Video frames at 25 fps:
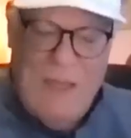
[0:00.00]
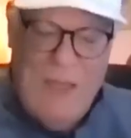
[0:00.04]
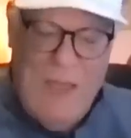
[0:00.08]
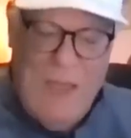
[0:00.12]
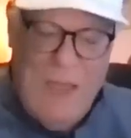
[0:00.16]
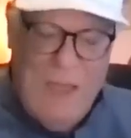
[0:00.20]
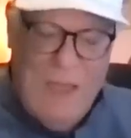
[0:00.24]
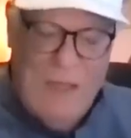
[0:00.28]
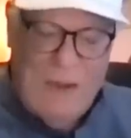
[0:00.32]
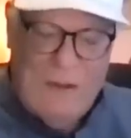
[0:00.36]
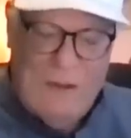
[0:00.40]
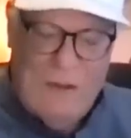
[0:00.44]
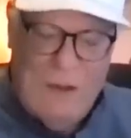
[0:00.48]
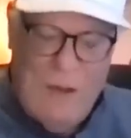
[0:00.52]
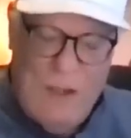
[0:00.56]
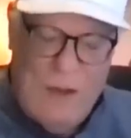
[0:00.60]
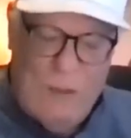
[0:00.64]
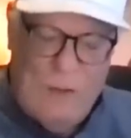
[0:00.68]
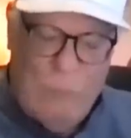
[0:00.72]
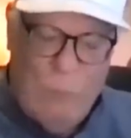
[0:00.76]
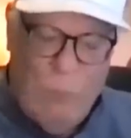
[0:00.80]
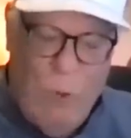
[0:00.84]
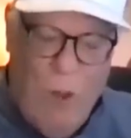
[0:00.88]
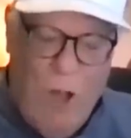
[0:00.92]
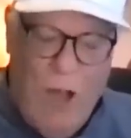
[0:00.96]
and
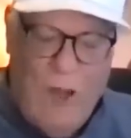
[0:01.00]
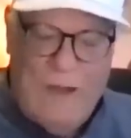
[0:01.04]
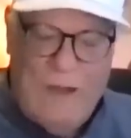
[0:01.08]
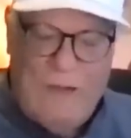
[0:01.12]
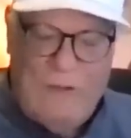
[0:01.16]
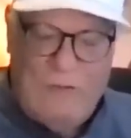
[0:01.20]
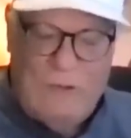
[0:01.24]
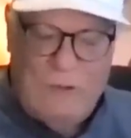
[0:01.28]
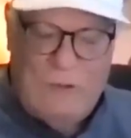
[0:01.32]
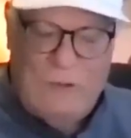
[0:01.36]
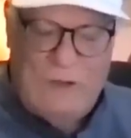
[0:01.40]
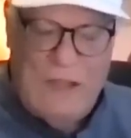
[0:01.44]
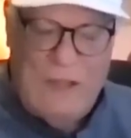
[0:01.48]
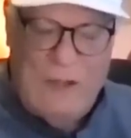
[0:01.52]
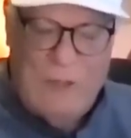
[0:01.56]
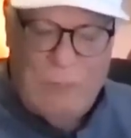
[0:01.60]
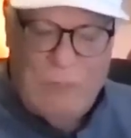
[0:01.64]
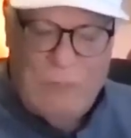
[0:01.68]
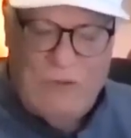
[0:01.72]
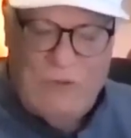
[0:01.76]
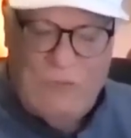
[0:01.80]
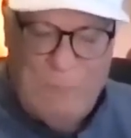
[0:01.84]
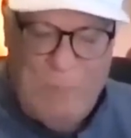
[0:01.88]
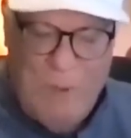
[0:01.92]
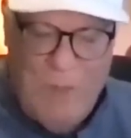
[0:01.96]
wanting to take
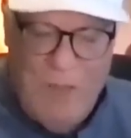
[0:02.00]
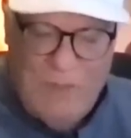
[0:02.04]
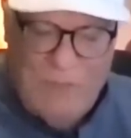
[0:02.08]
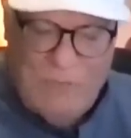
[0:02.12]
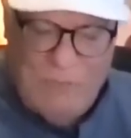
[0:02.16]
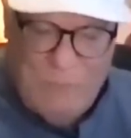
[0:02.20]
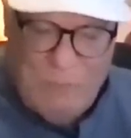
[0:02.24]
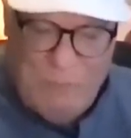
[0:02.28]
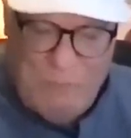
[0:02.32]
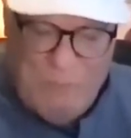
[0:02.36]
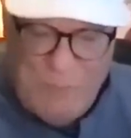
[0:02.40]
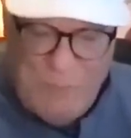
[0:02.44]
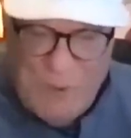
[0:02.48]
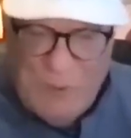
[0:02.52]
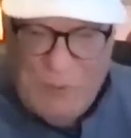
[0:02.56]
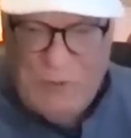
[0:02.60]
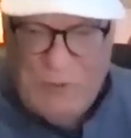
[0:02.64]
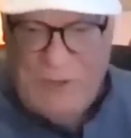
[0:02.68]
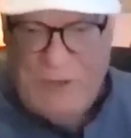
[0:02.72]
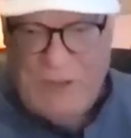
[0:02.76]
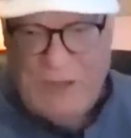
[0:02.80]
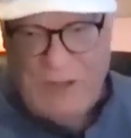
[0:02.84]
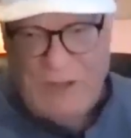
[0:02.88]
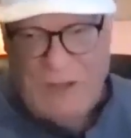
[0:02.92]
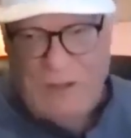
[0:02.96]

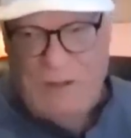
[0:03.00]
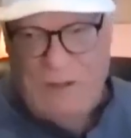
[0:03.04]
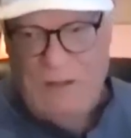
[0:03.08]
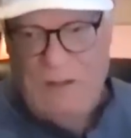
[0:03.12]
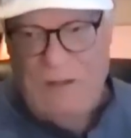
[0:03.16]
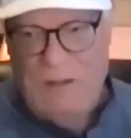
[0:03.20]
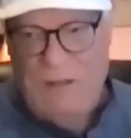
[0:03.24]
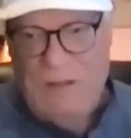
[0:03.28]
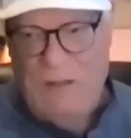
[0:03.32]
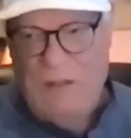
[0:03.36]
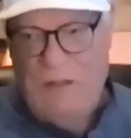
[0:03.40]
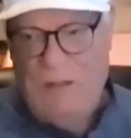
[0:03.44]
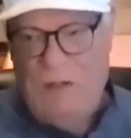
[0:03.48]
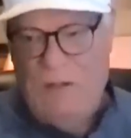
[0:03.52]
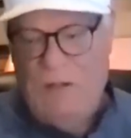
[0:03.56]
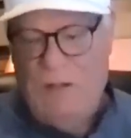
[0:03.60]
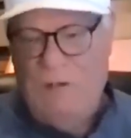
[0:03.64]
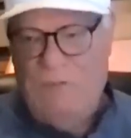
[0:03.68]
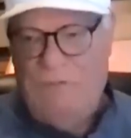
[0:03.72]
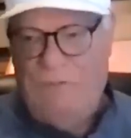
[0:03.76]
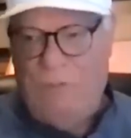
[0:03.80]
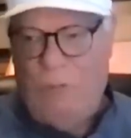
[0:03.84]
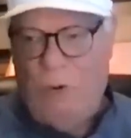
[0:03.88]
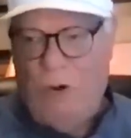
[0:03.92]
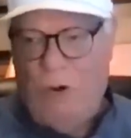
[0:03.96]
responsibility
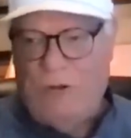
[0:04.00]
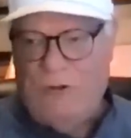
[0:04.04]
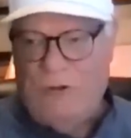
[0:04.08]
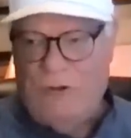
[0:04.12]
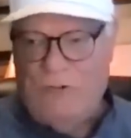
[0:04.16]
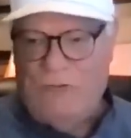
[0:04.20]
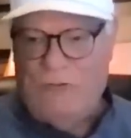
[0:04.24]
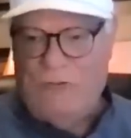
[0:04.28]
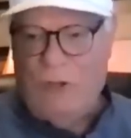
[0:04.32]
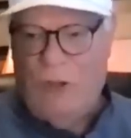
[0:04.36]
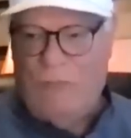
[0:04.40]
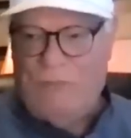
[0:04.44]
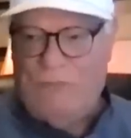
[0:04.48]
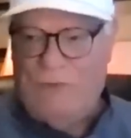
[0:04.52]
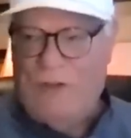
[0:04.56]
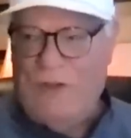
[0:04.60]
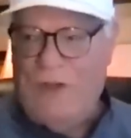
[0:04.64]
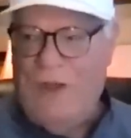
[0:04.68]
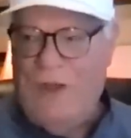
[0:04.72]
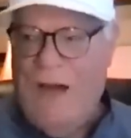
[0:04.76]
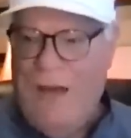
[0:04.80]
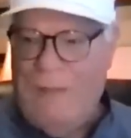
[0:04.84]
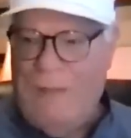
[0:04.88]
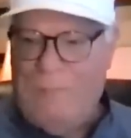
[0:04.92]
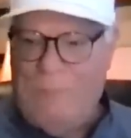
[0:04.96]
for yourself
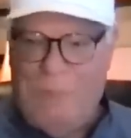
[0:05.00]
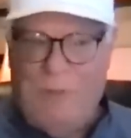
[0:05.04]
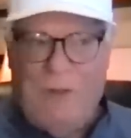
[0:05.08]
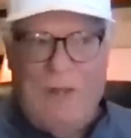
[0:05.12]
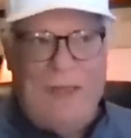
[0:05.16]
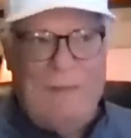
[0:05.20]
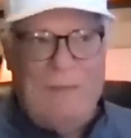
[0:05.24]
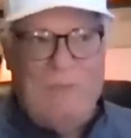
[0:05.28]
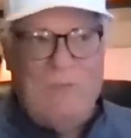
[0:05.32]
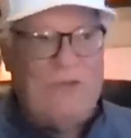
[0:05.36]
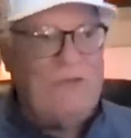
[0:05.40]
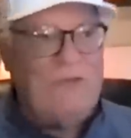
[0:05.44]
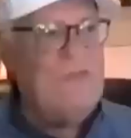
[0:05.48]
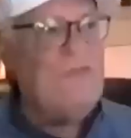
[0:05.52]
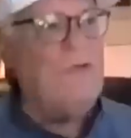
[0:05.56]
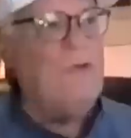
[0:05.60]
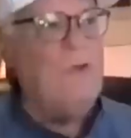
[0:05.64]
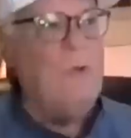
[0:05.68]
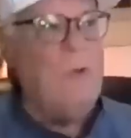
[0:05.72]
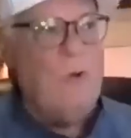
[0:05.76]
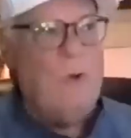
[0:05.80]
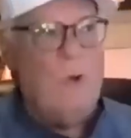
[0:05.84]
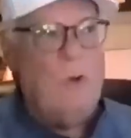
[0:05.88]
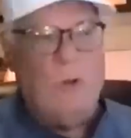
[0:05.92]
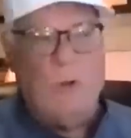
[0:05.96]
and not blame the
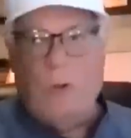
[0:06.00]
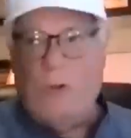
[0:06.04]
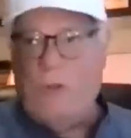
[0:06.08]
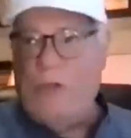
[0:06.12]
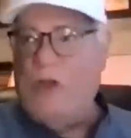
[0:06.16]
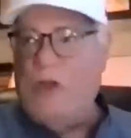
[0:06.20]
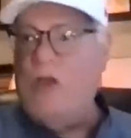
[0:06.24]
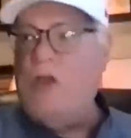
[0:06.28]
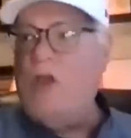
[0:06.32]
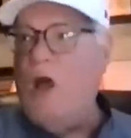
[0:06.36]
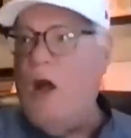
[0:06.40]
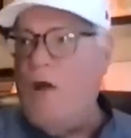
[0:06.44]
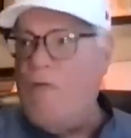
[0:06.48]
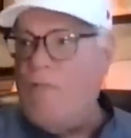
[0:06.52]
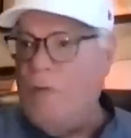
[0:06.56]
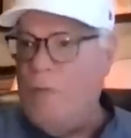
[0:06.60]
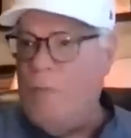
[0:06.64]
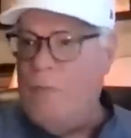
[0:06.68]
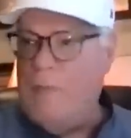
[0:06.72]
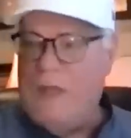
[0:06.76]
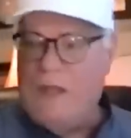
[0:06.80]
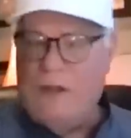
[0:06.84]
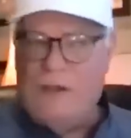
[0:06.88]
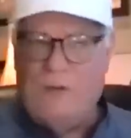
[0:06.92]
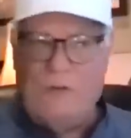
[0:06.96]
school or the
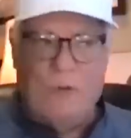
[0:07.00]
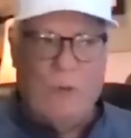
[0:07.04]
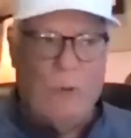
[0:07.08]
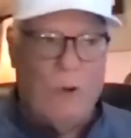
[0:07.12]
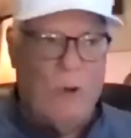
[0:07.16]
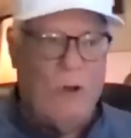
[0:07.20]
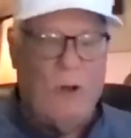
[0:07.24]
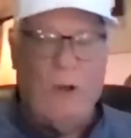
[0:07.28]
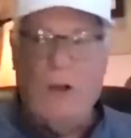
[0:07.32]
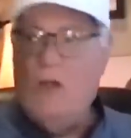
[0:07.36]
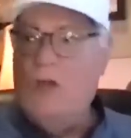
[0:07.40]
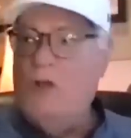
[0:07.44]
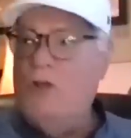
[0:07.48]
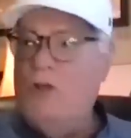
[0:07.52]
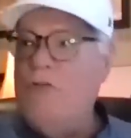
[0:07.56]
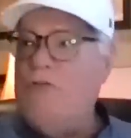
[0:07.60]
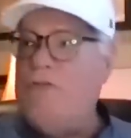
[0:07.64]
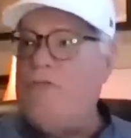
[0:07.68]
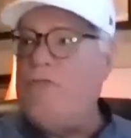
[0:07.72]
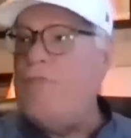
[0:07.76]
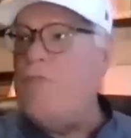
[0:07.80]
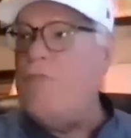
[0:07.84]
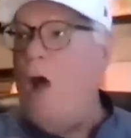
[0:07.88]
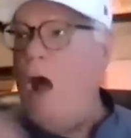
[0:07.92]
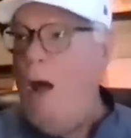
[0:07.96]
government or
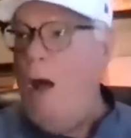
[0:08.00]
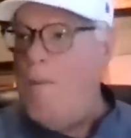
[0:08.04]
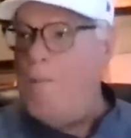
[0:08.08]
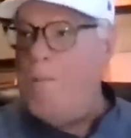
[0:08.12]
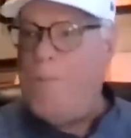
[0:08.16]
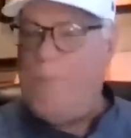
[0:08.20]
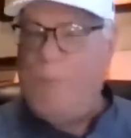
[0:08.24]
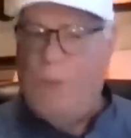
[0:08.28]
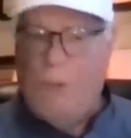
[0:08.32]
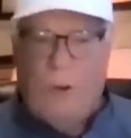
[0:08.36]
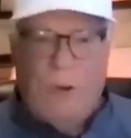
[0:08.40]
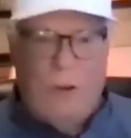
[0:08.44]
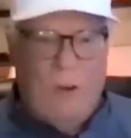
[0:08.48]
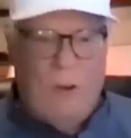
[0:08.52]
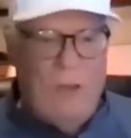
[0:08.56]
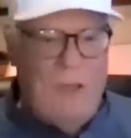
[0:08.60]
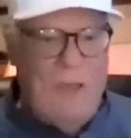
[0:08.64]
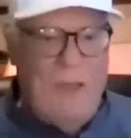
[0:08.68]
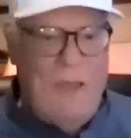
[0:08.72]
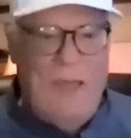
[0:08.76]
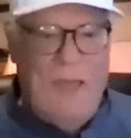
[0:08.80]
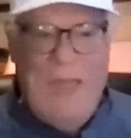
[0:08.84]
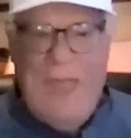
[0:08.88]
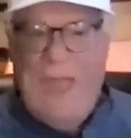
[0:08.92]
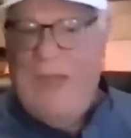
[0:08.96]
Trump or
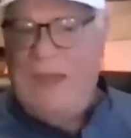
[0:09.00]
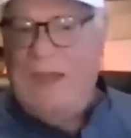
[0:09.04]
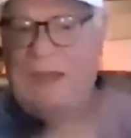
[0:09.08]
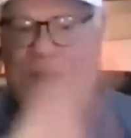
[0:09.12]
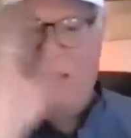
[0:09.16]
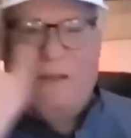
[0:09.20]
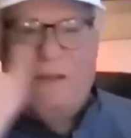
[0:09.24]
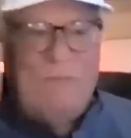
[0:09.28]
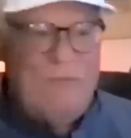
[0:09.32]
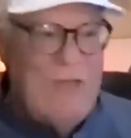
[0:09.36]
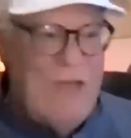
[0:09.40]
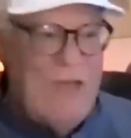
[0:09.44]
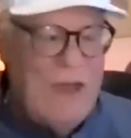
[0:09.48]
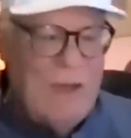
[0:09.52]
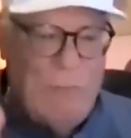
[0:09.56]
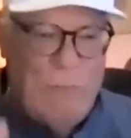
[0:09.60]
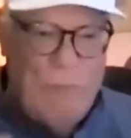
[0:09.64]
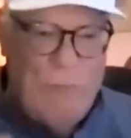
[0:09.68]
any of that